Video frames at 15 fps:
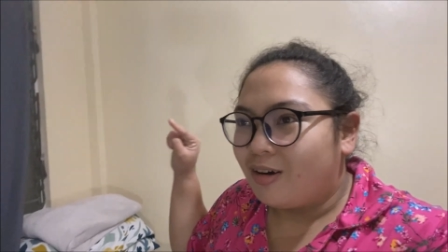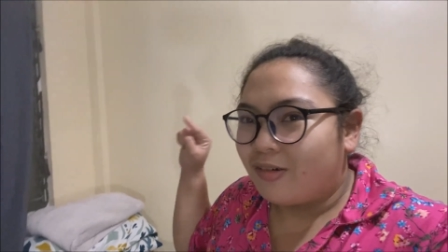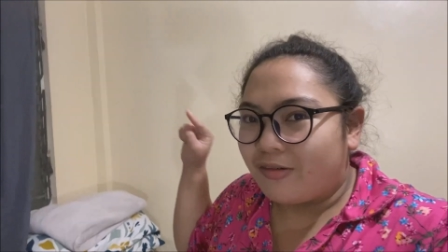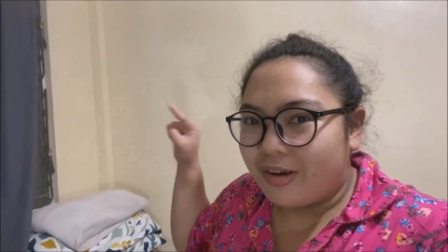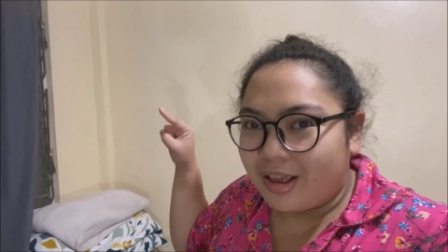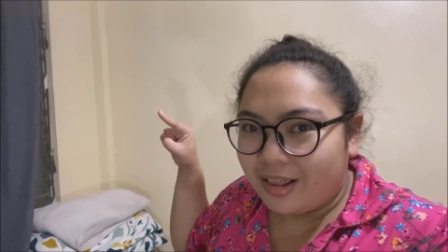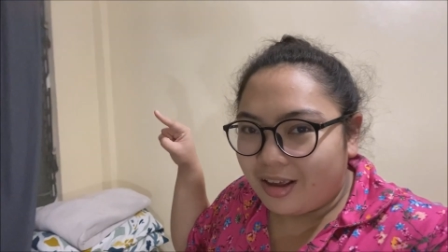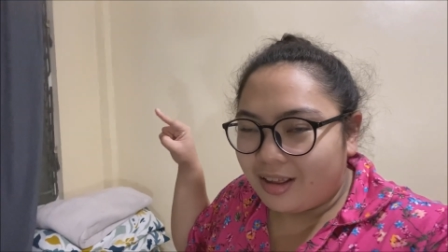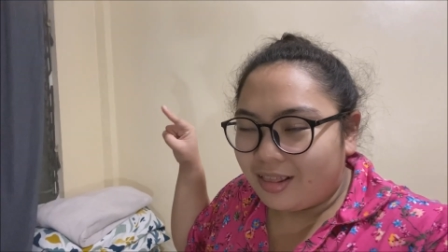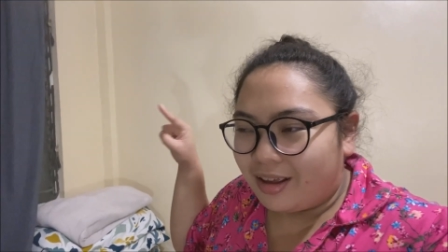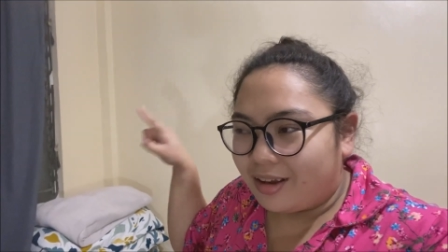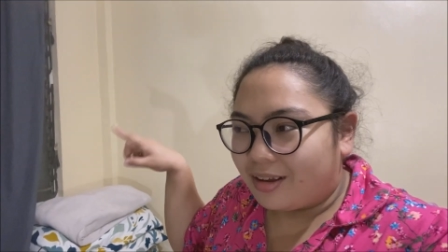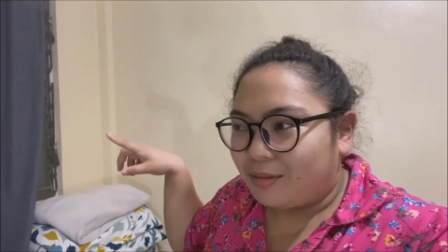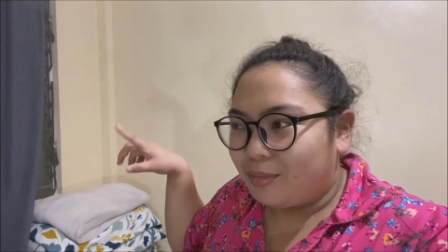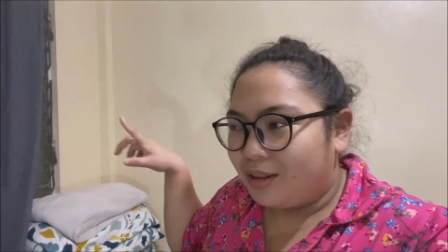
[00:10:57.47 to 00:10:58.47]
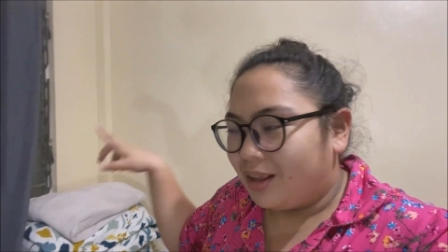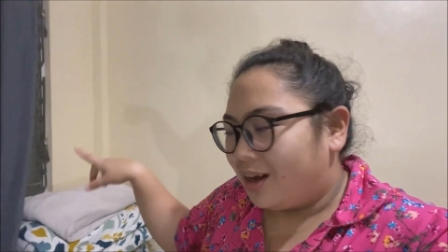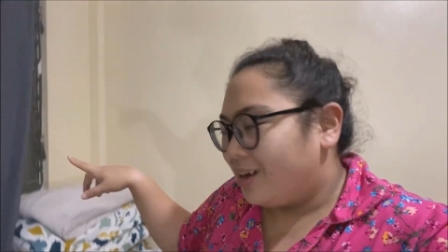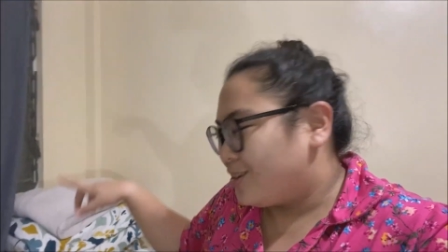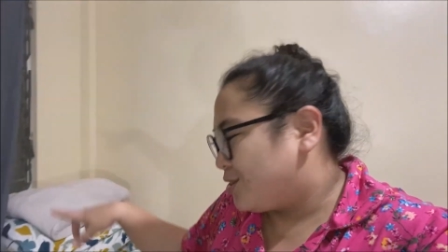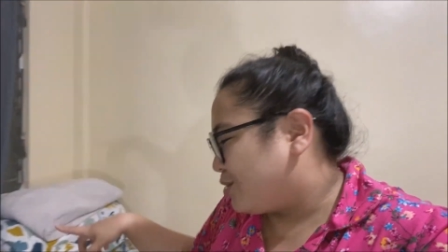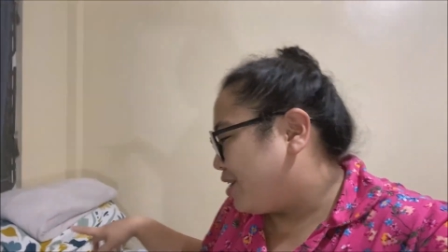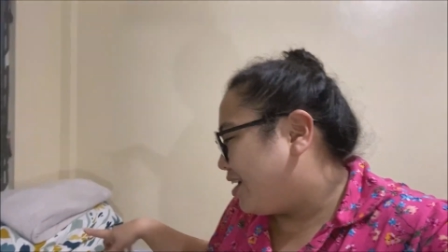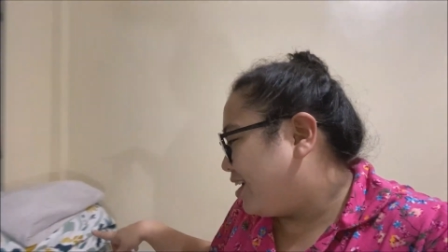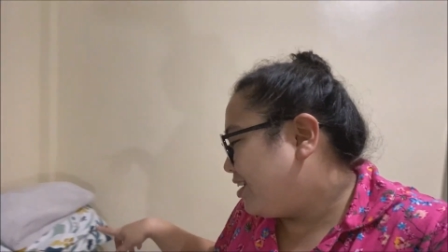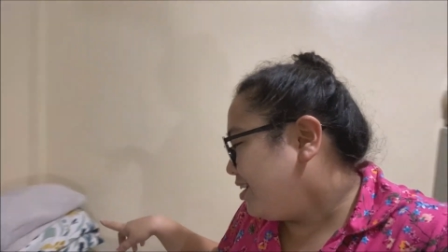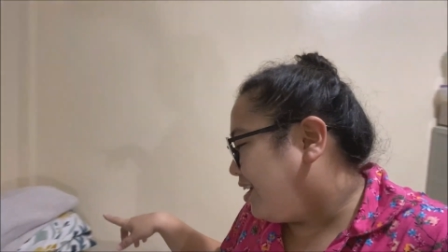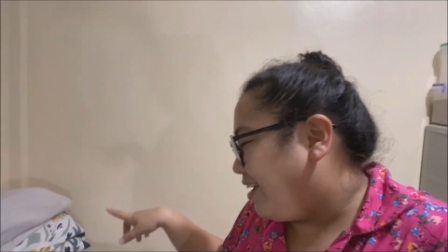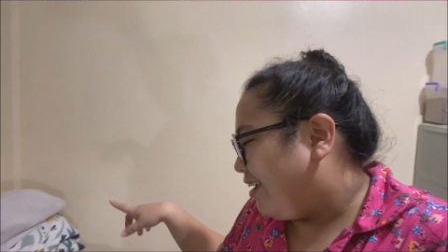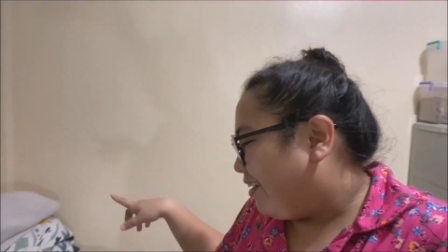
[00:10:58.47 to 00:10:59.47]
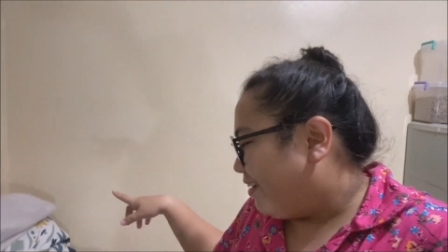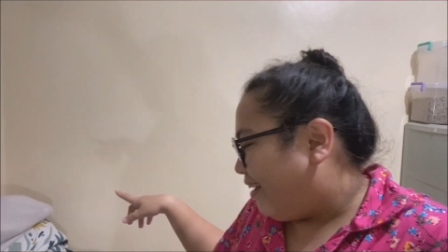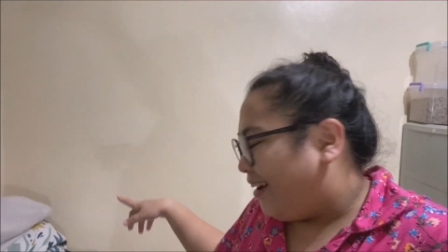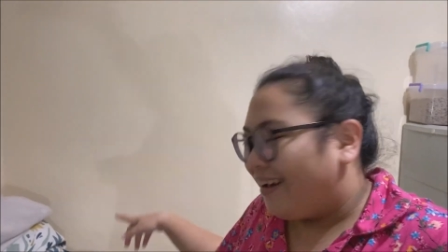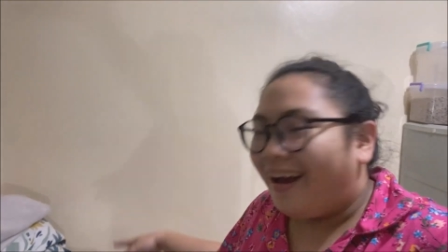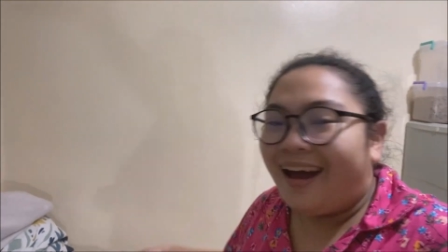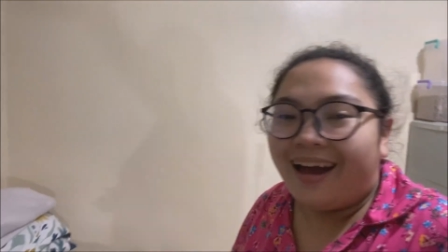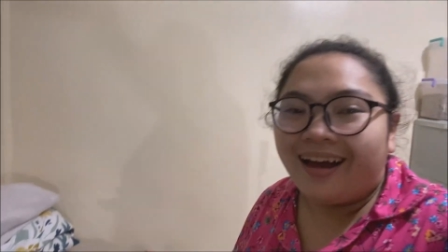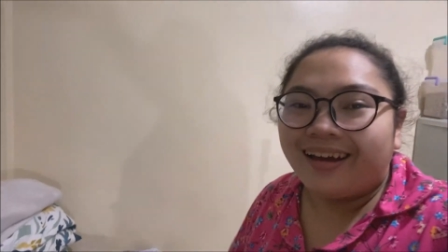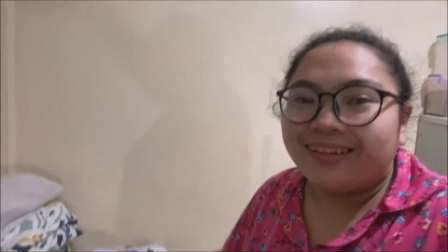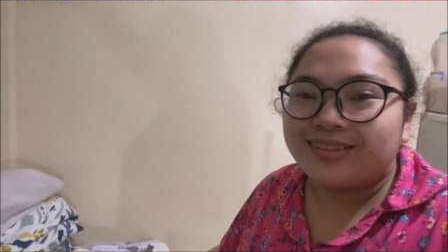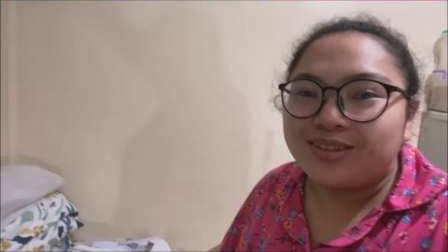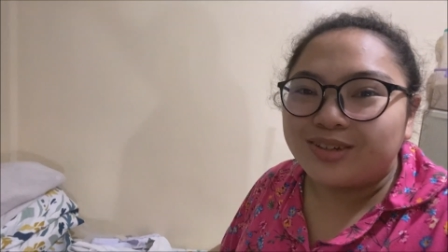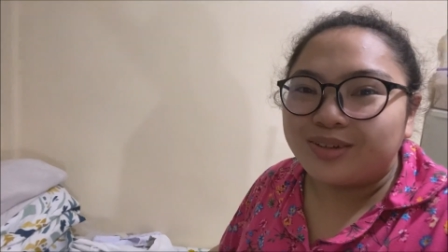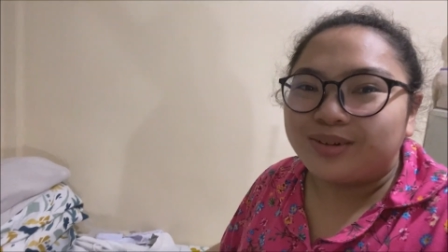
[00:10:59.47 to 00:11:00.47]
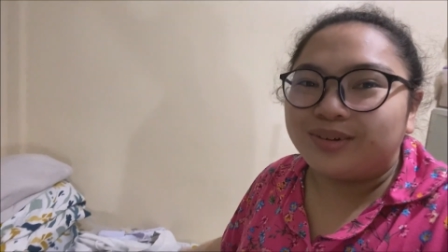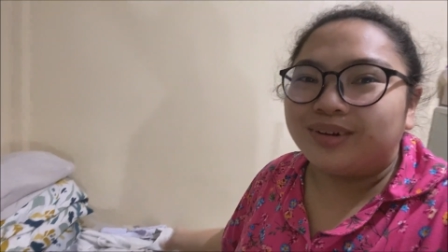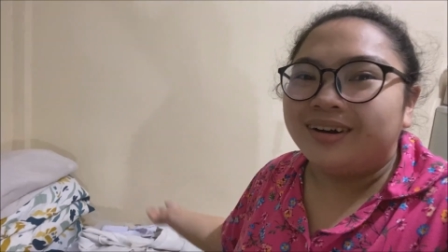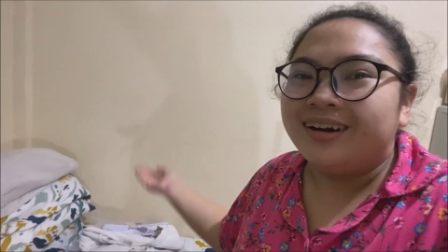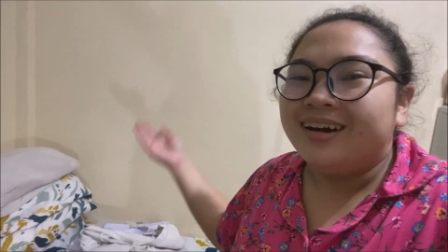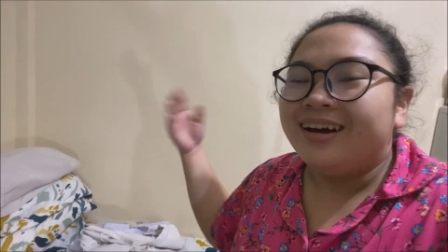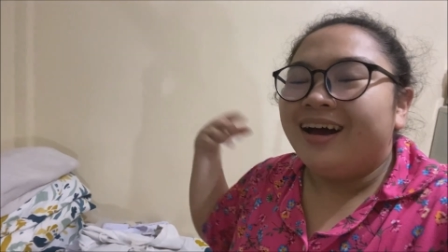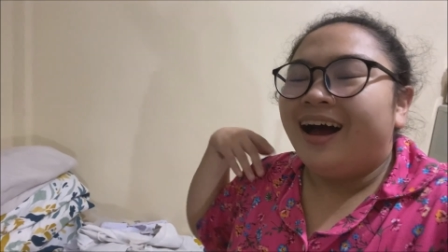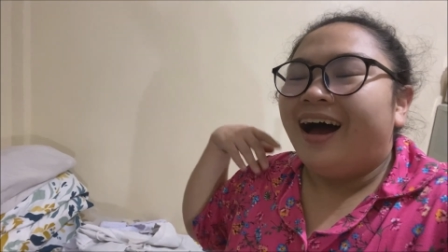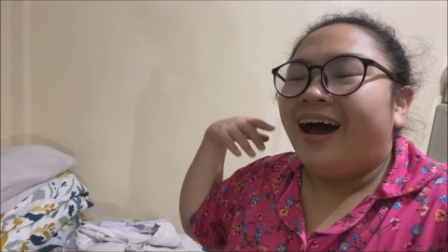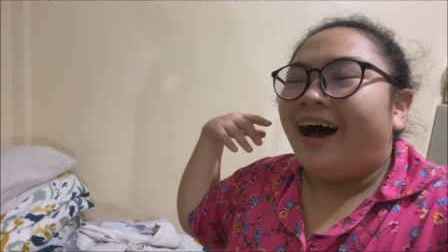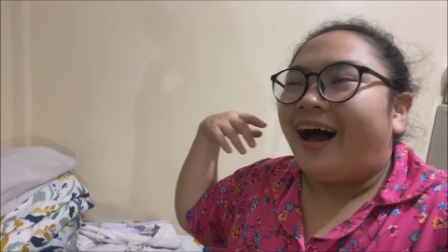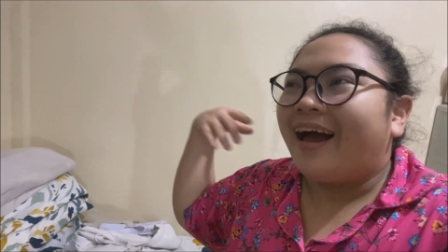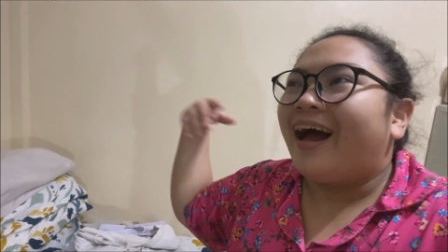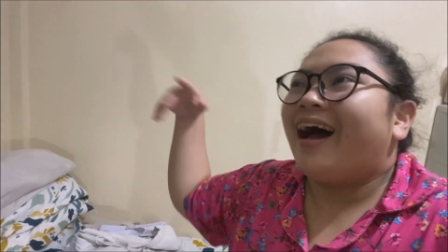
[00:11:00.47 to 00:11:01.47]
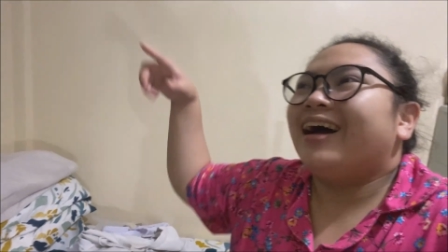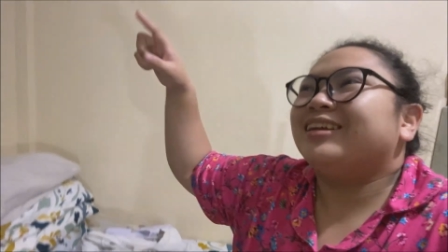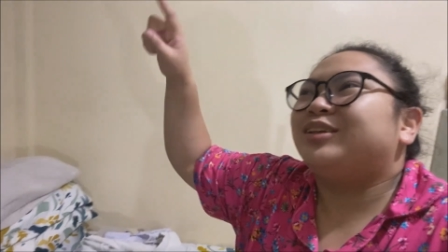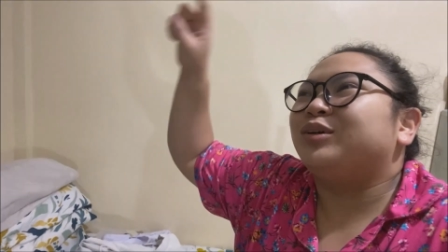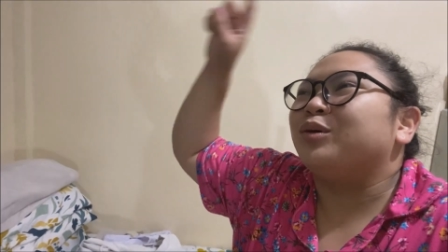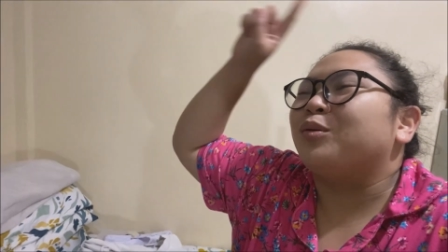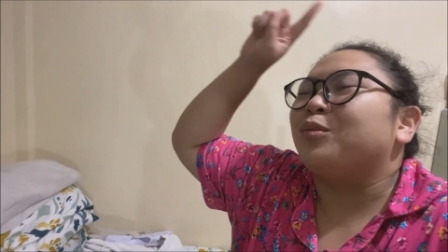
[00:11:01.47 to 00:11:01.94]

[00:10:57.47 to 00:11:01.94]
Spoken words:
really like malakas rain, and I had to